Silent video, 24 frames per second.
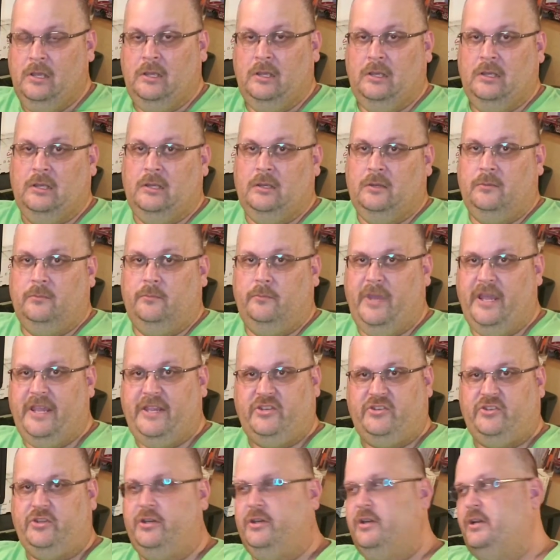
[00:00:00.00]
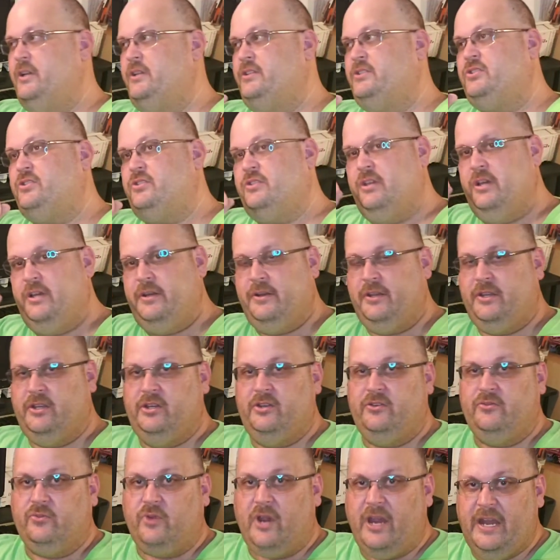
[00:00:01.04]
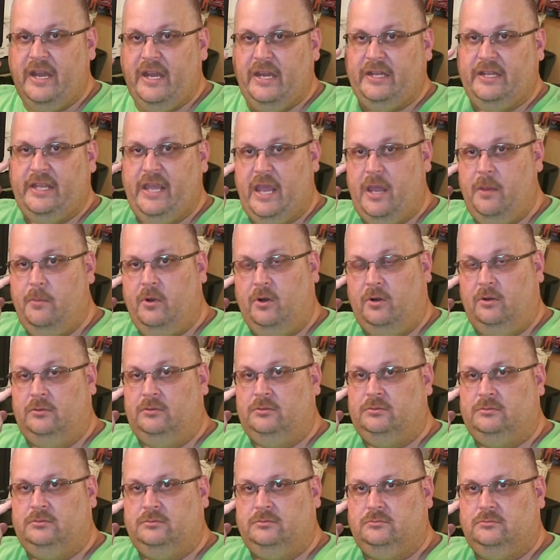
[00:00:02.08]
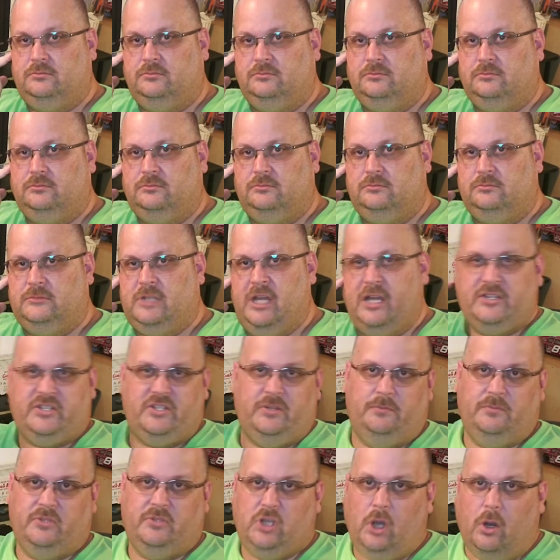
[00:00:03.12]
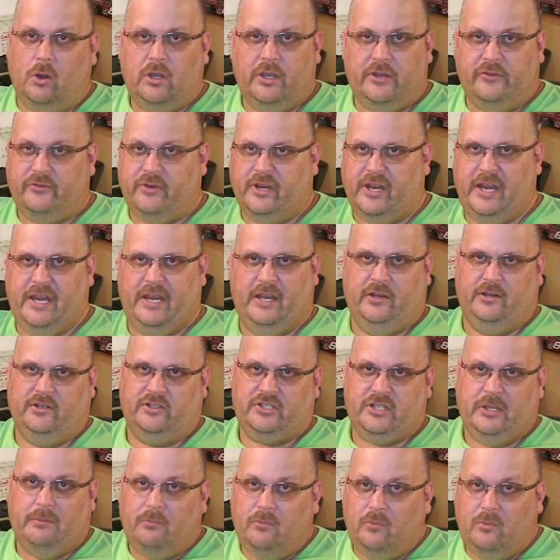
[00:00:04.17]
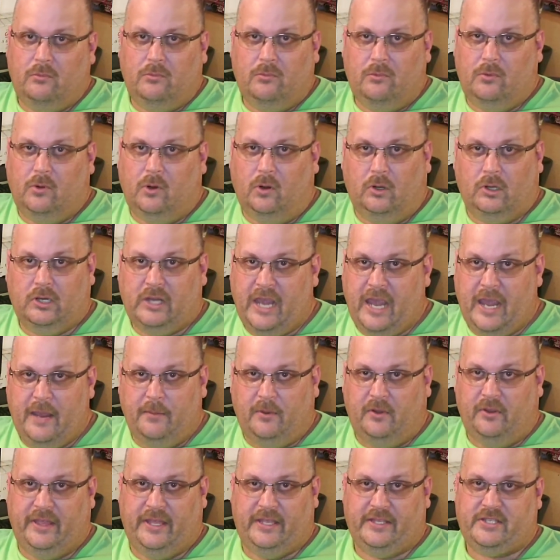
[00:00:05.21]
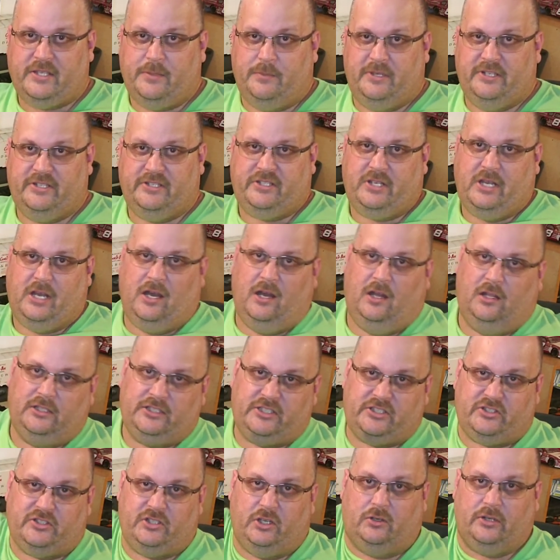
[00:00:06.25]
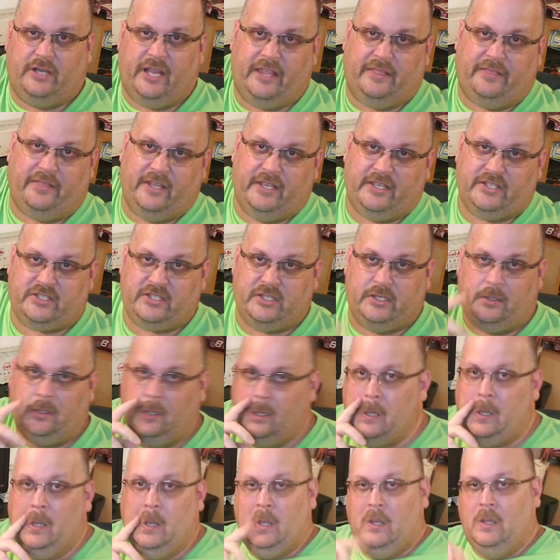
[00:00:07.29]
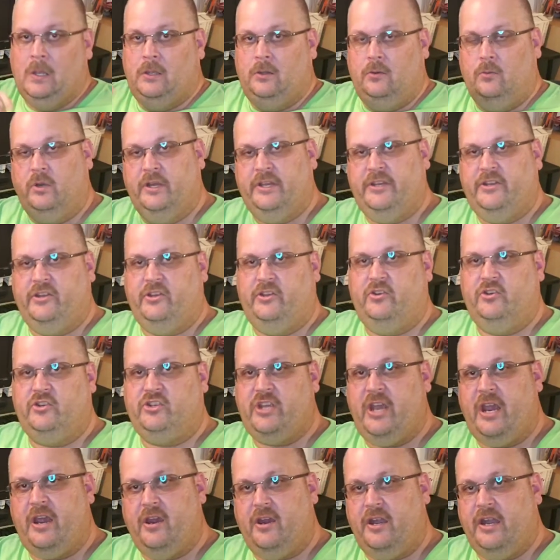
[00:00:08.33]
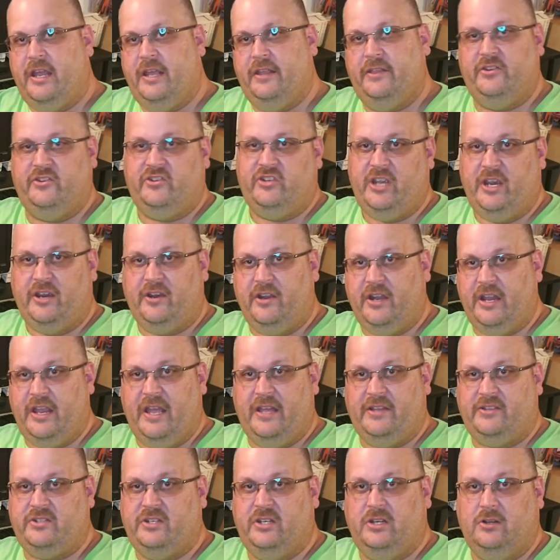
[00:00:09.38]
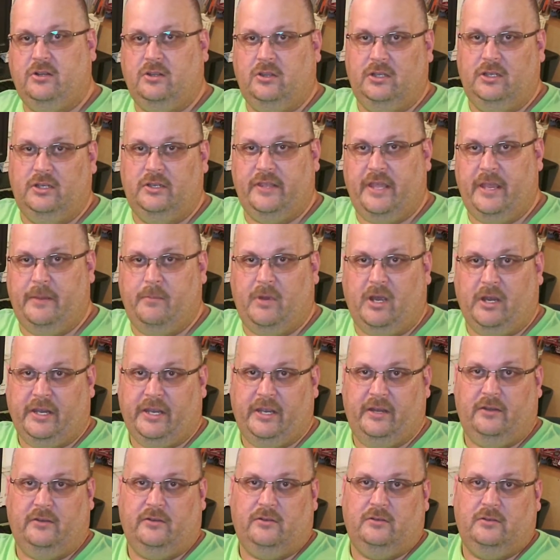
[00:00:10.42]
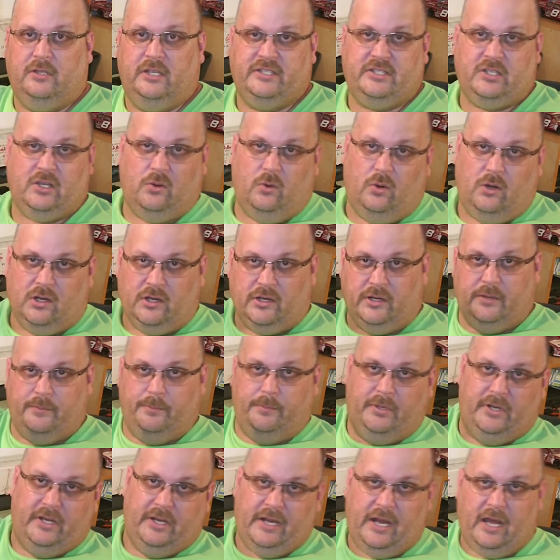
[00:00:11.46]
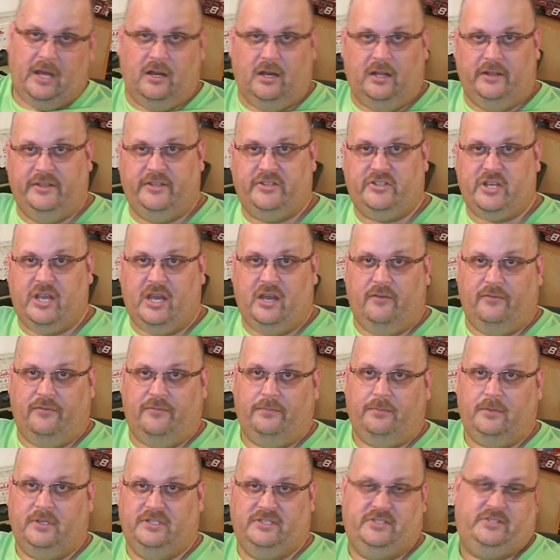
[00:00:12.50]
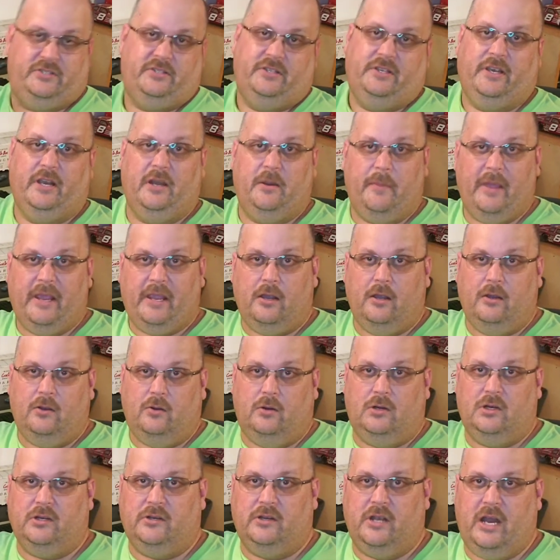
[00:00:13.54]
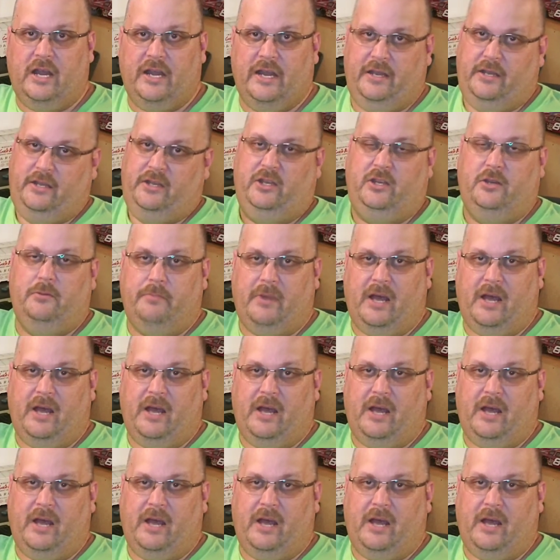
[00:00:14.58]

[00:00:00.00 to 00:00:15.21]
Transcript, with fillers: Make sure it's a good rated cable, not some token ring or some old cable that someone just, oh, I'll just donate this and went to a charity and the charity has no clue. They mark it as a quarter and put it out on the shelf because they're going to make a quarter on it and you buy